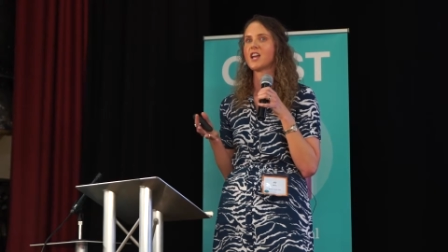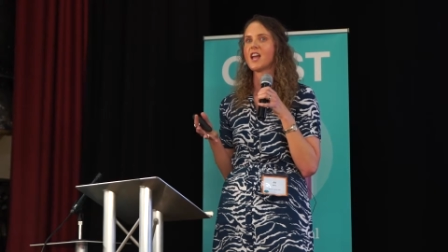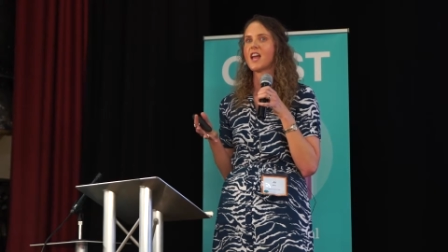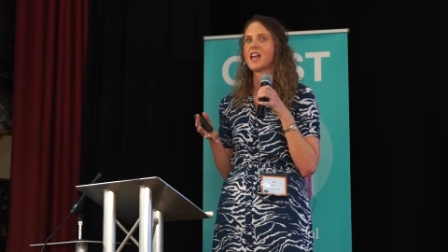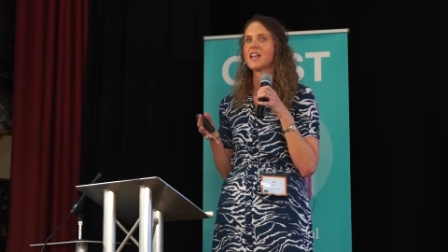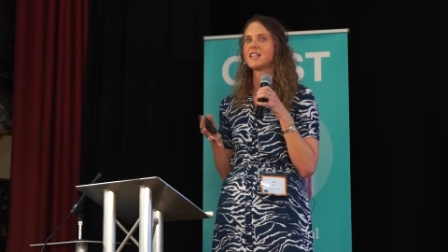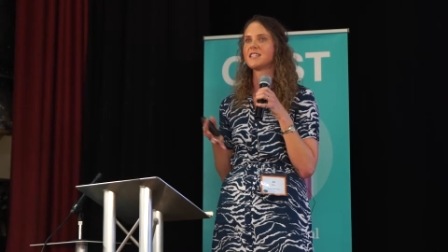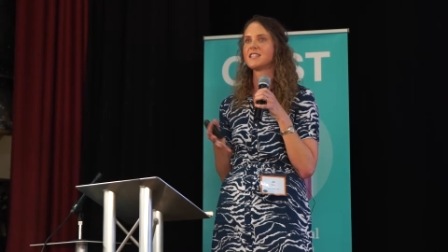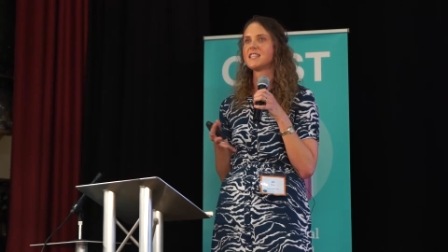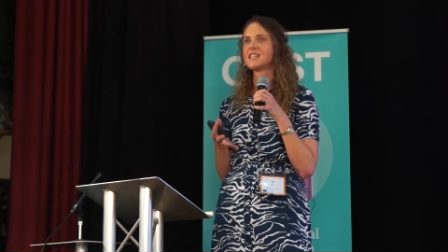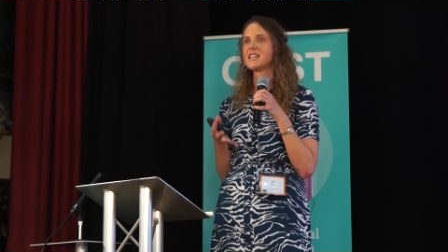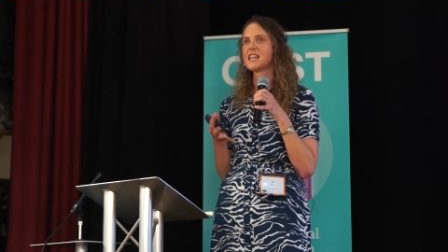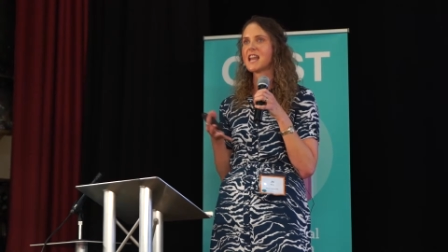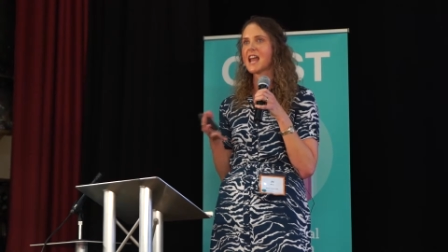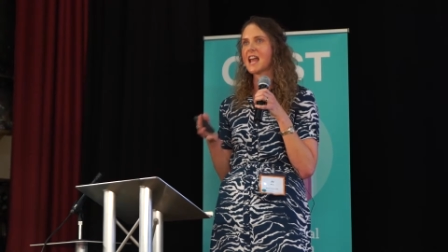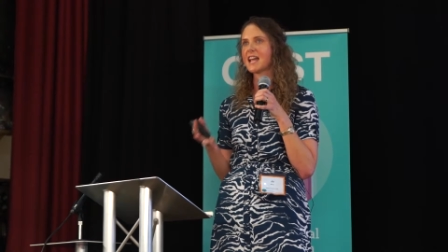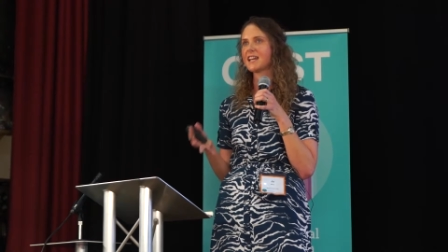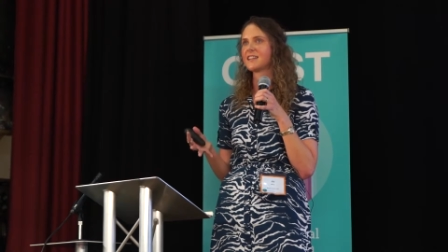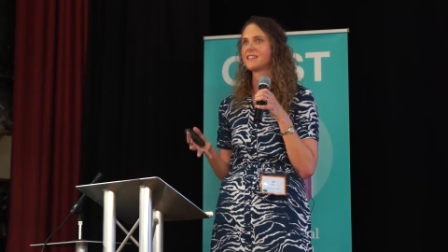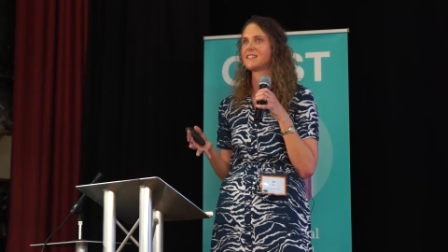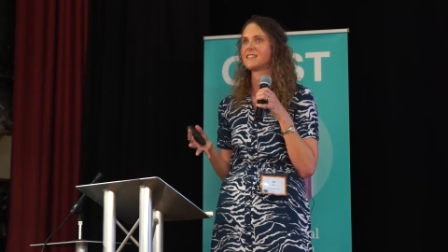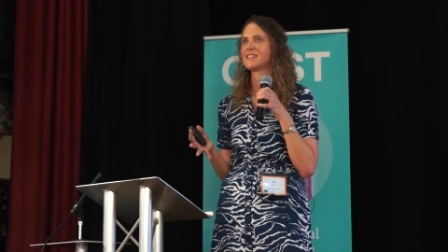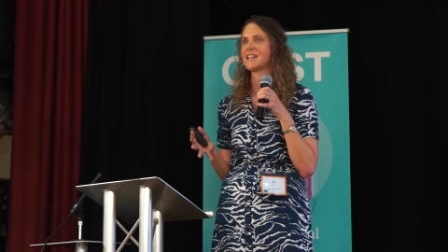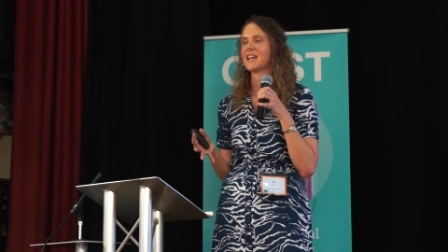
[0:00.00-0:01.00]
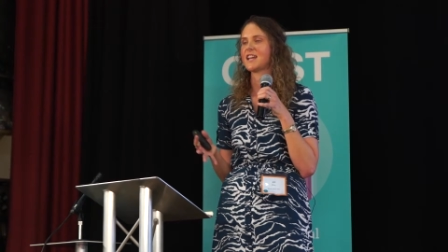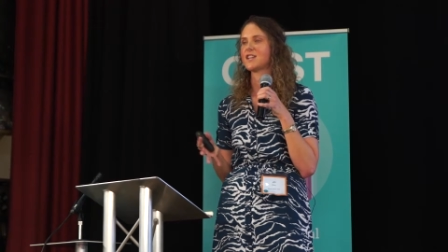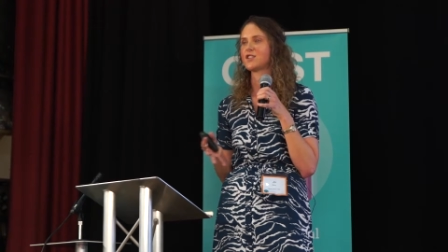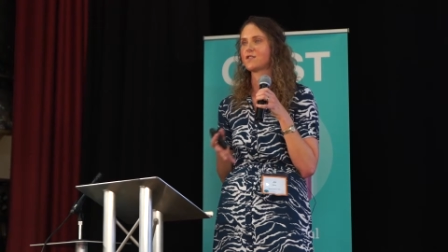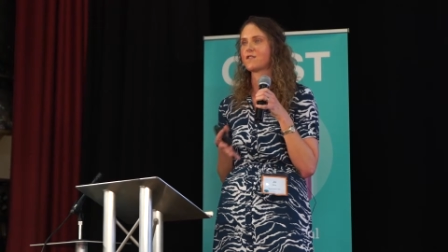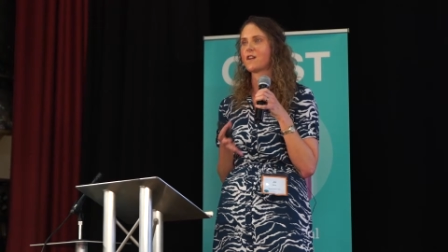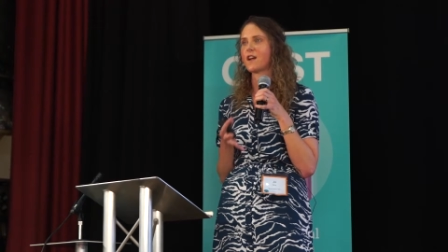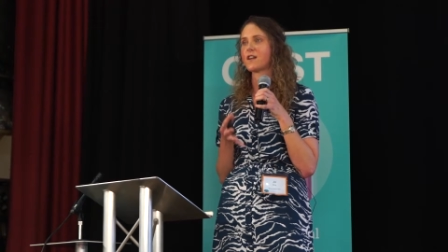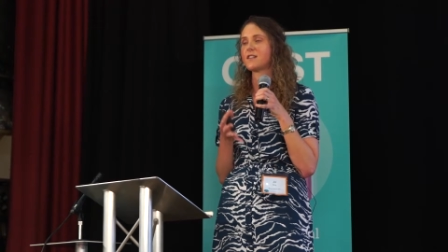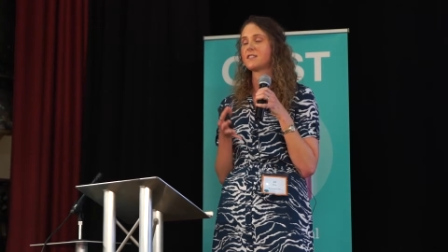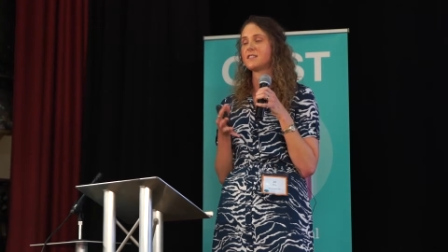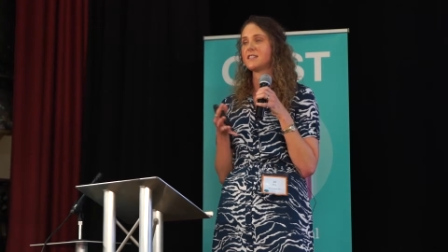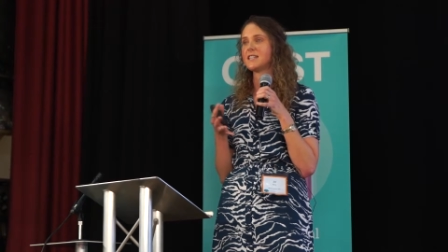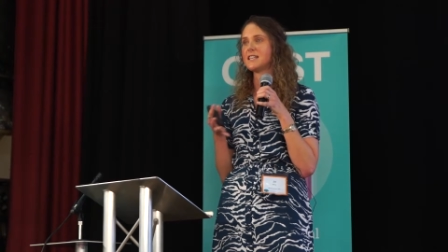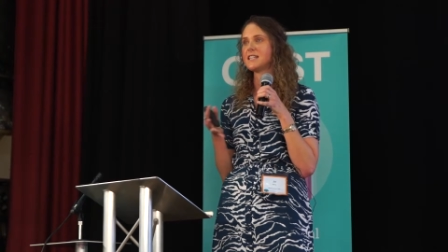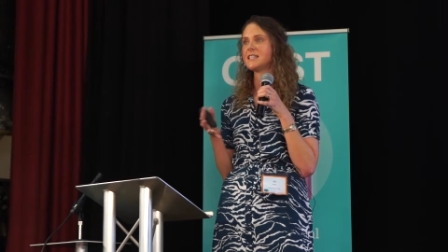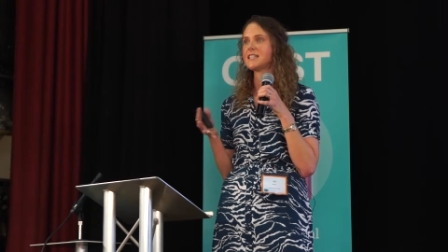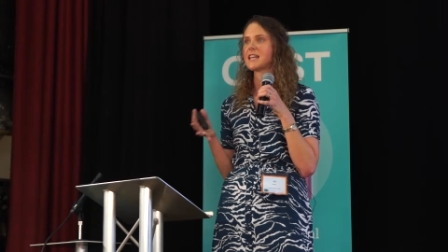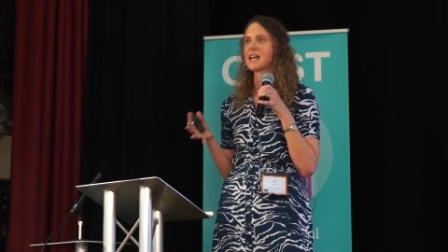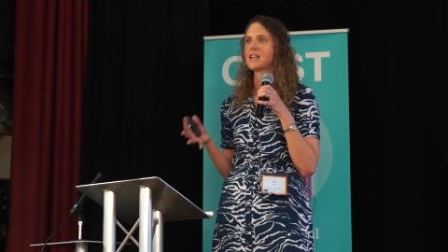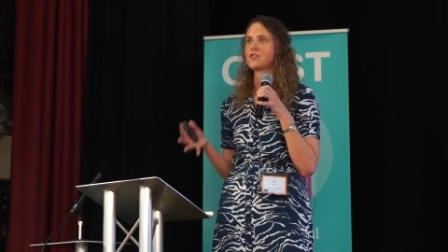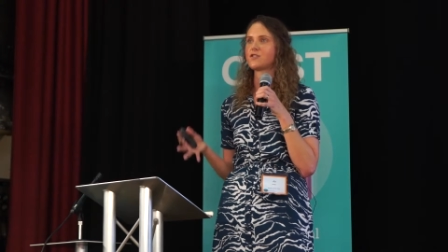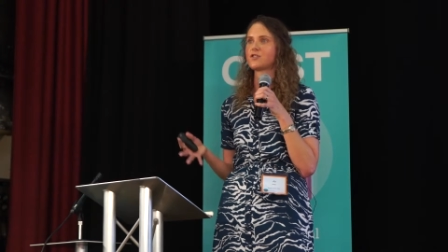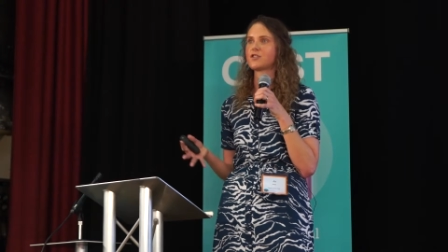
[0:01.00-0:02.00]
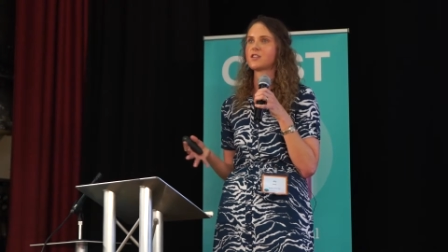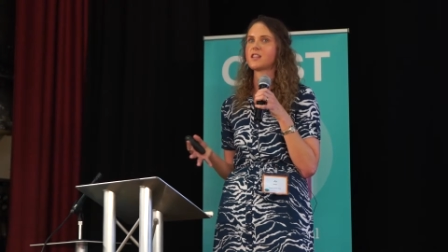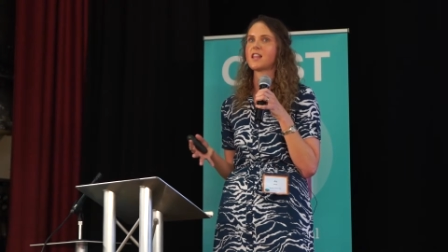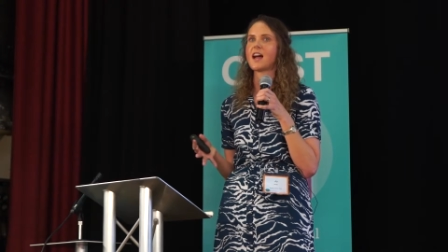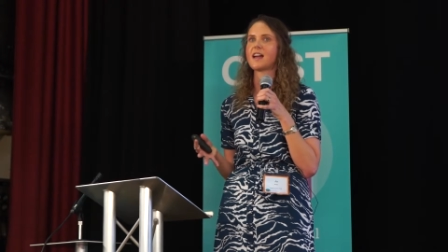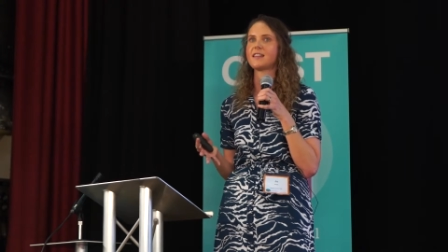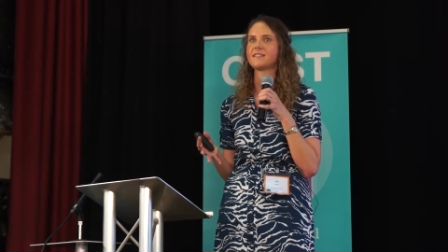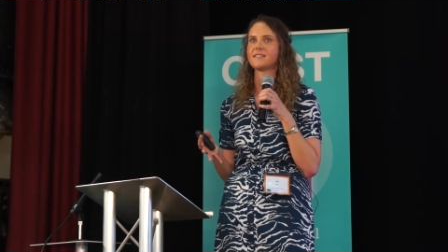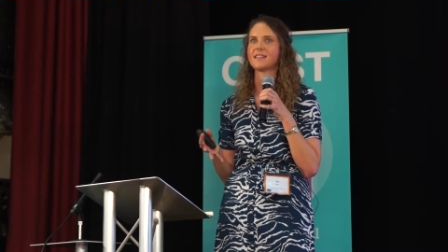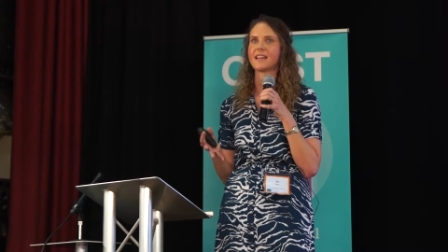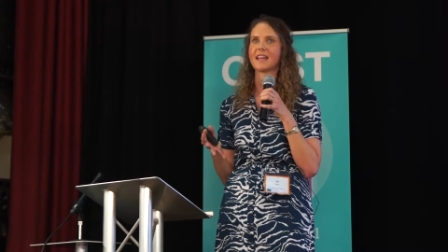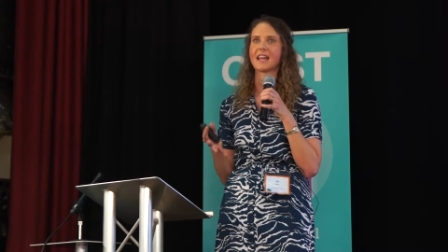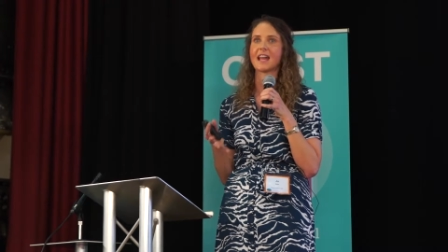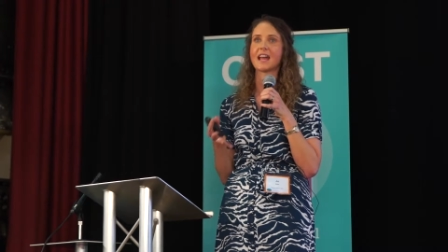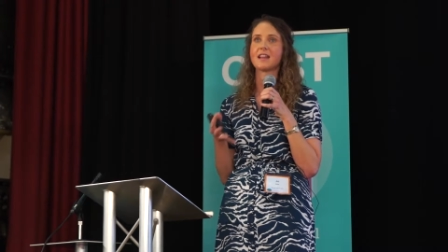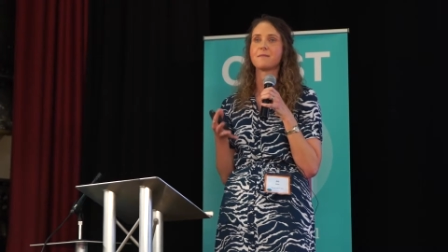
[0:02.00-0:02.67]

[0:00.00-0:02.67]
is the next stage around decentralising